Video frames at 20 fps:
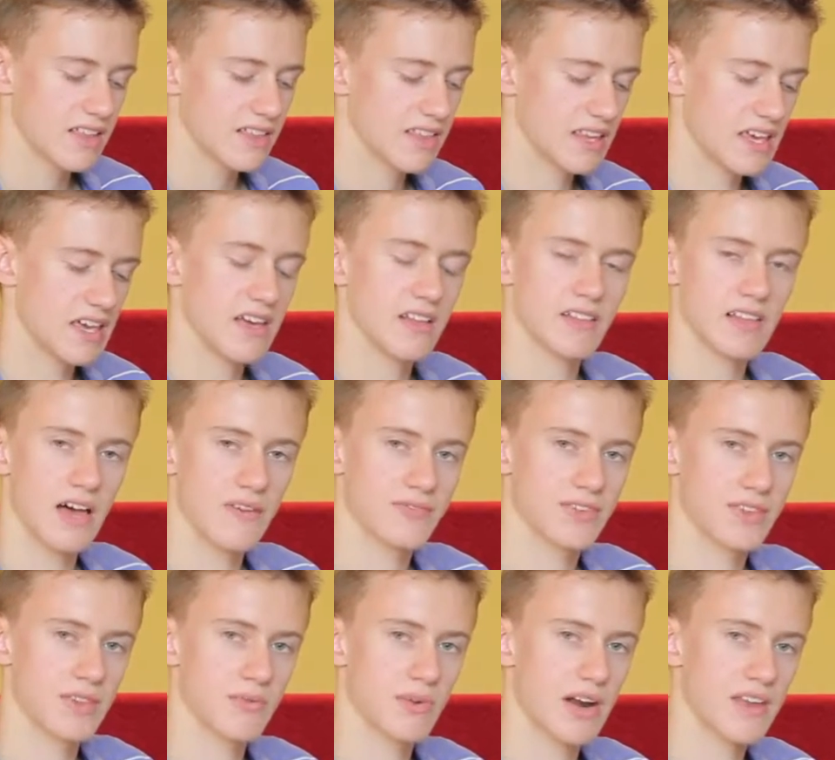the
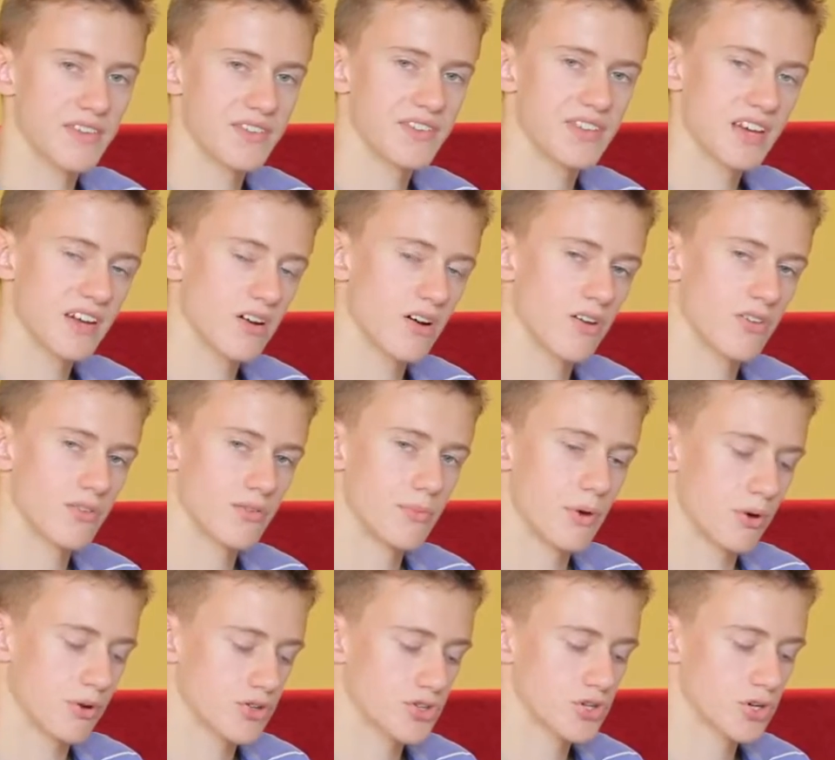left and the right stick on the
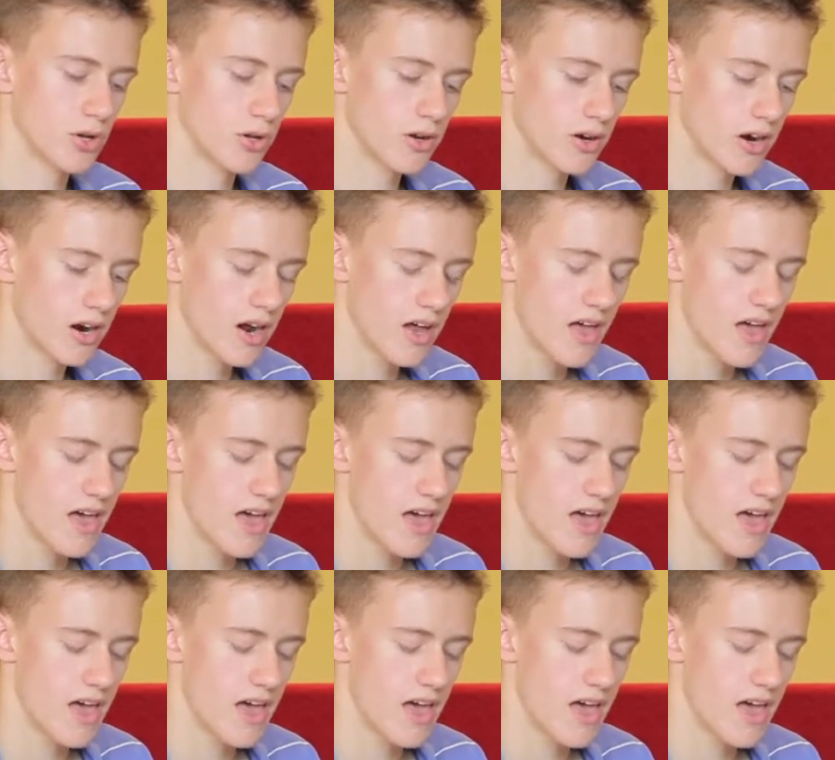remote controller